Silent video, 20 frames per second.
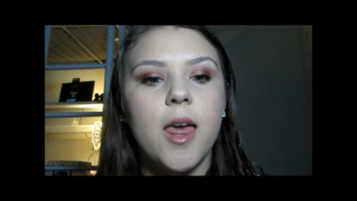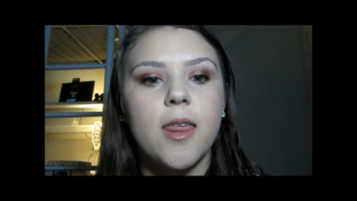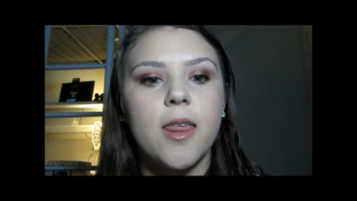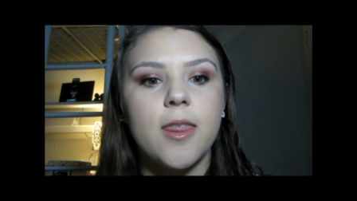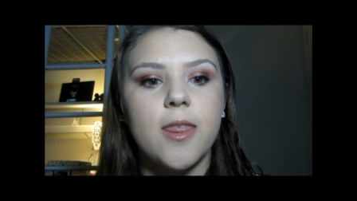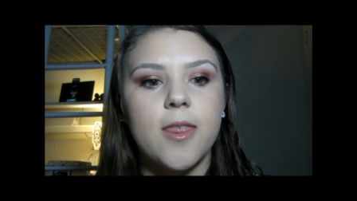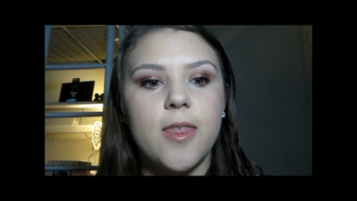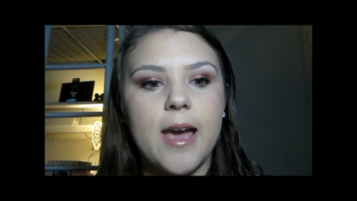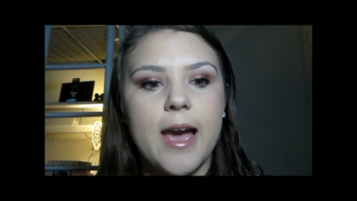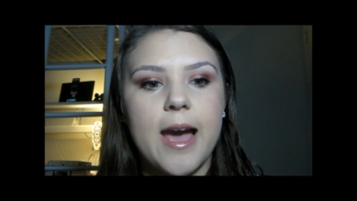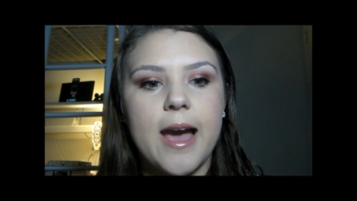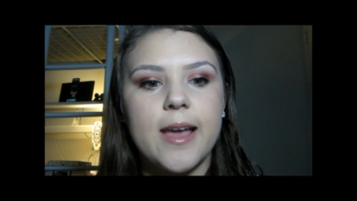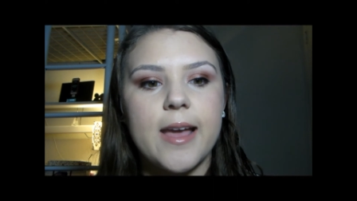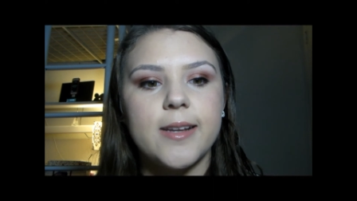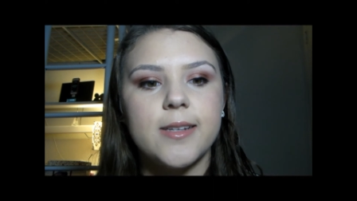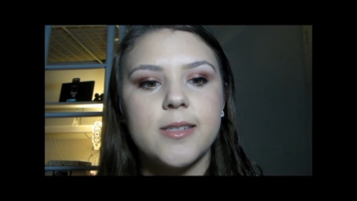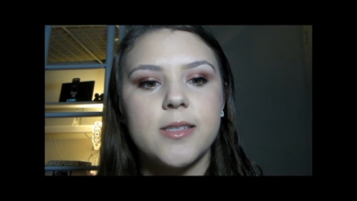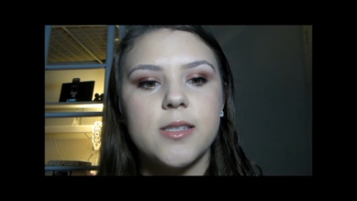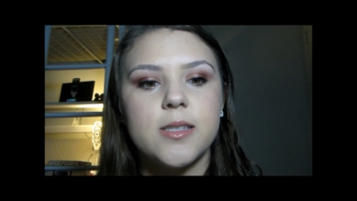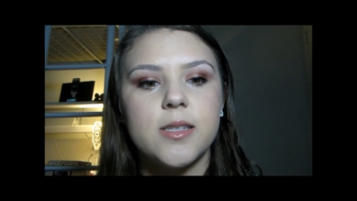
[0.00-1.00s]

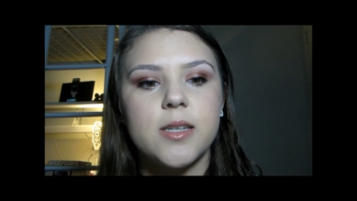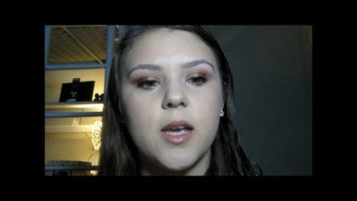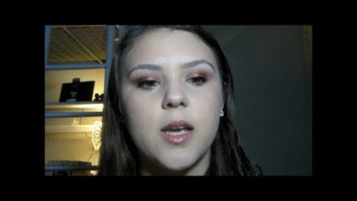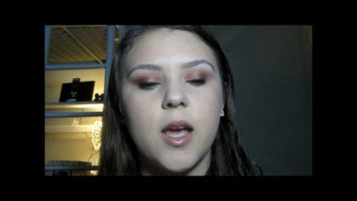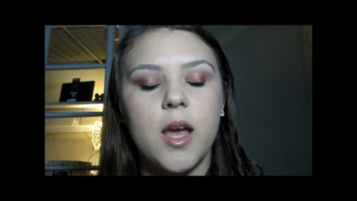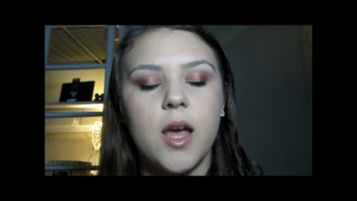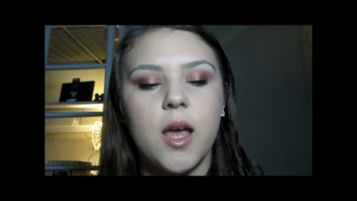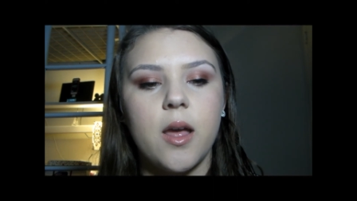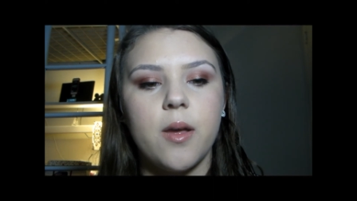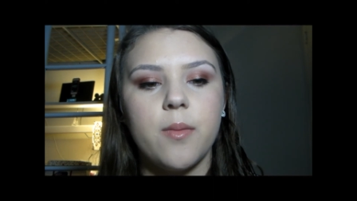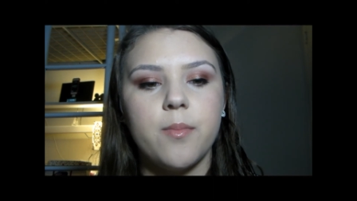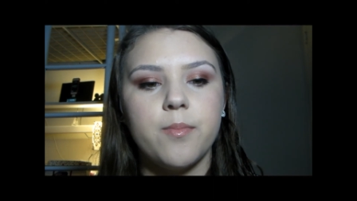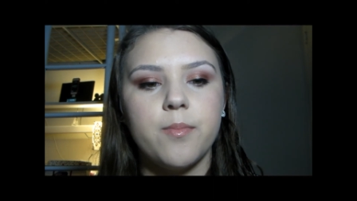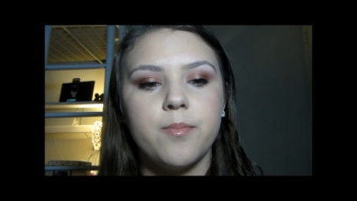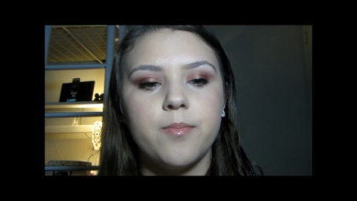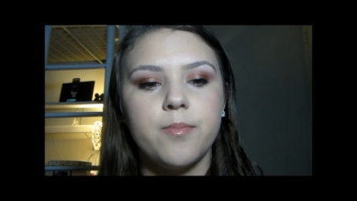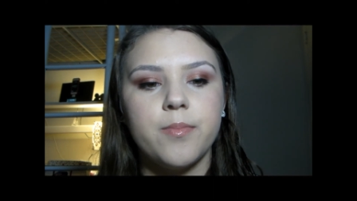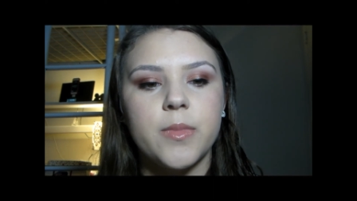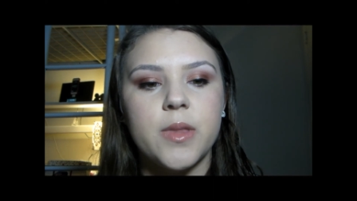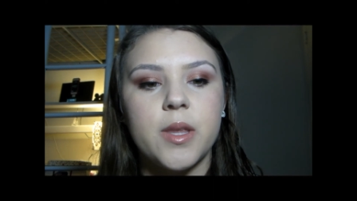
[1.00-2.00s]
that
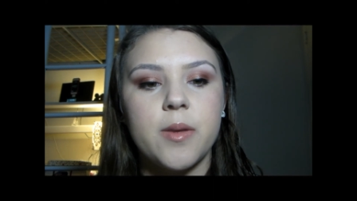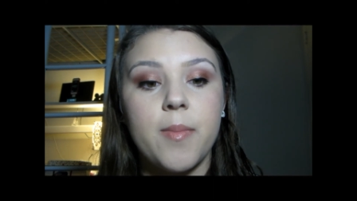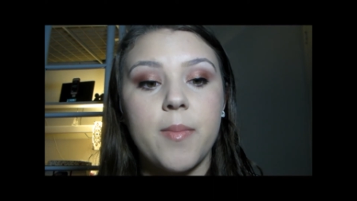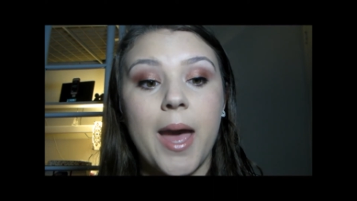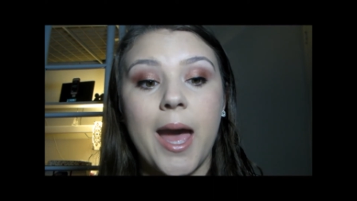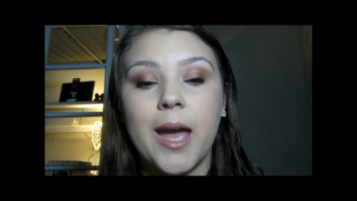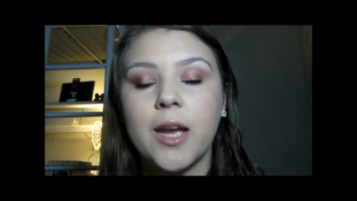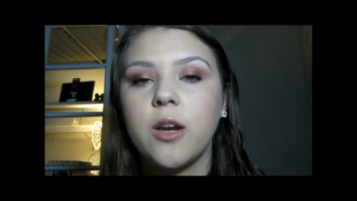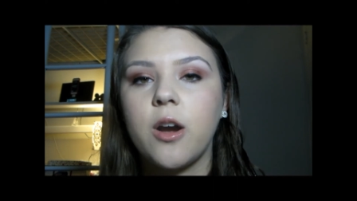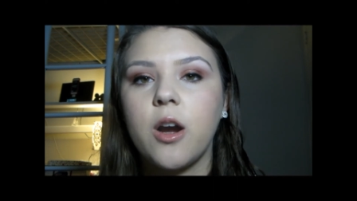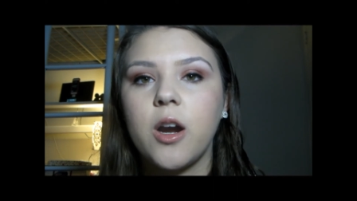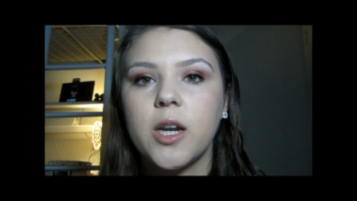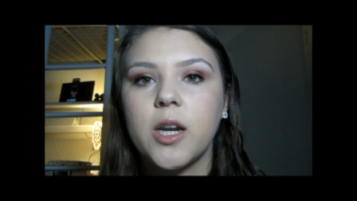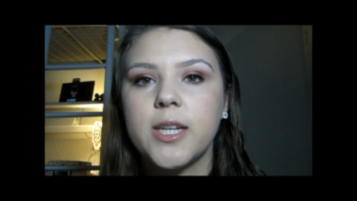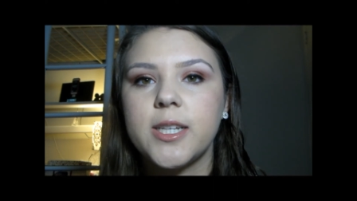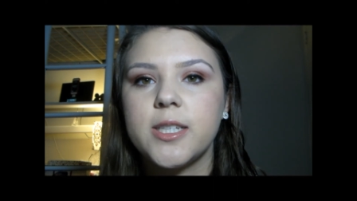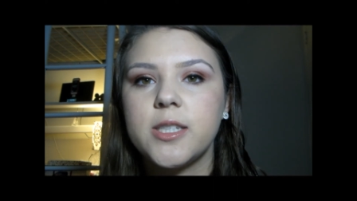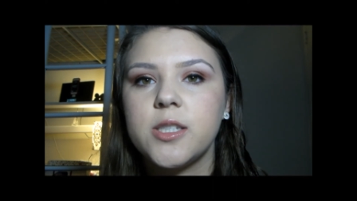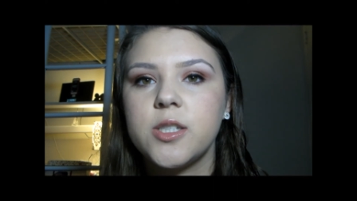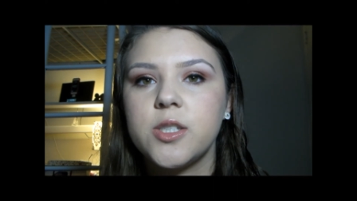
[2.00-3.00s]
um, the MAC
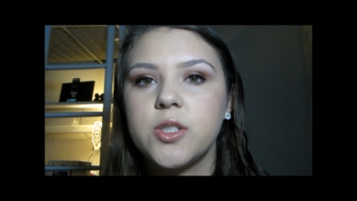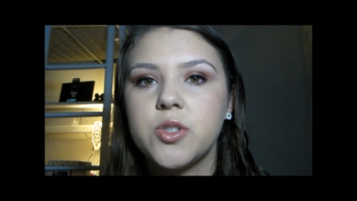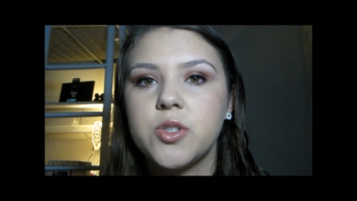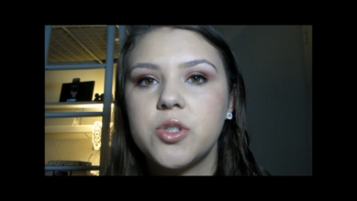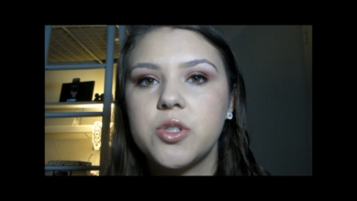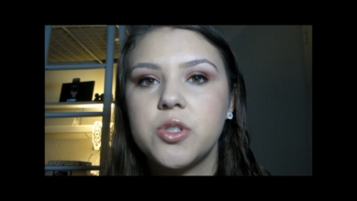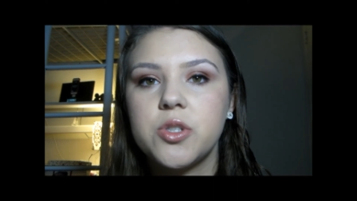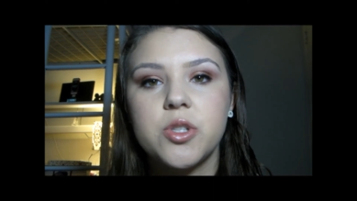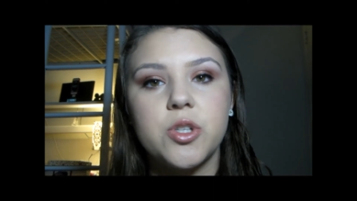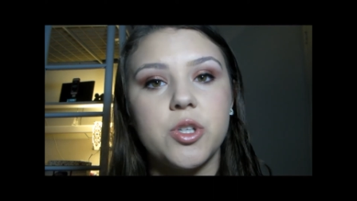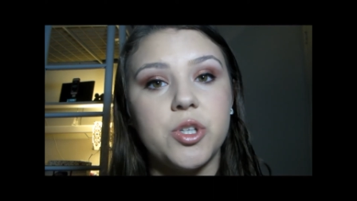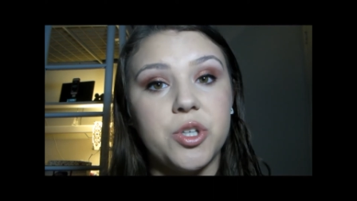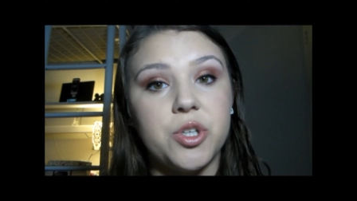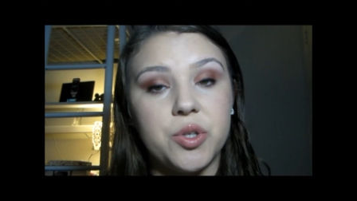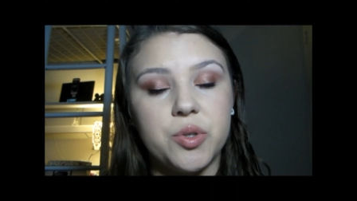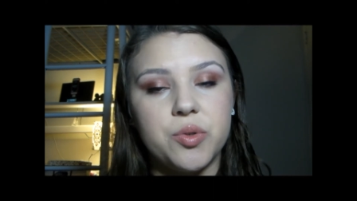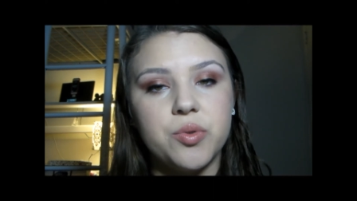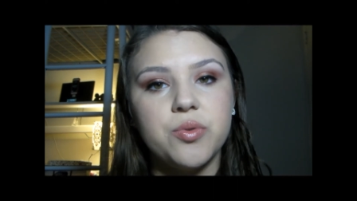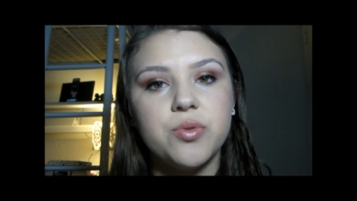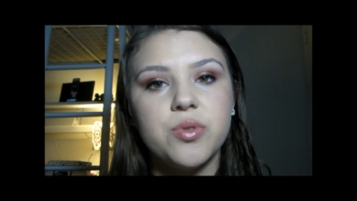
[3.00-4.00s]
artists
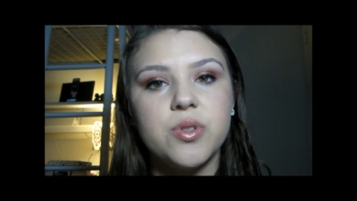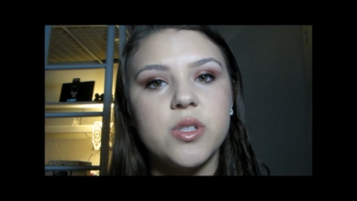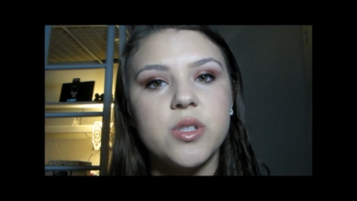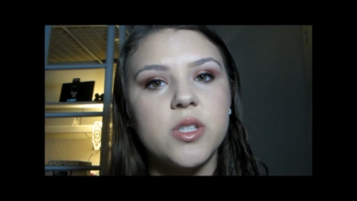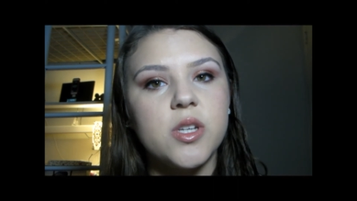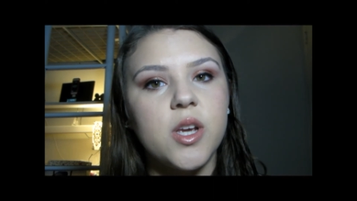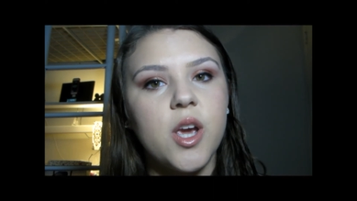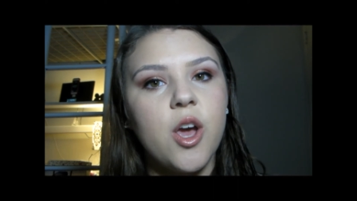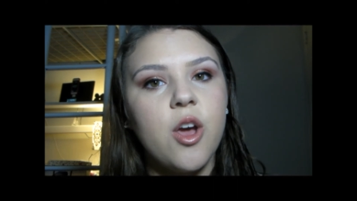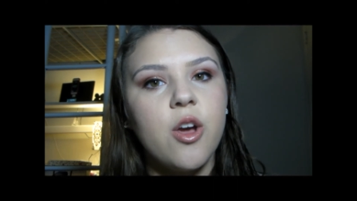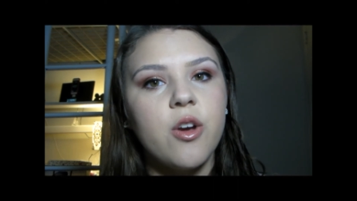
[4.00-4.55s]
used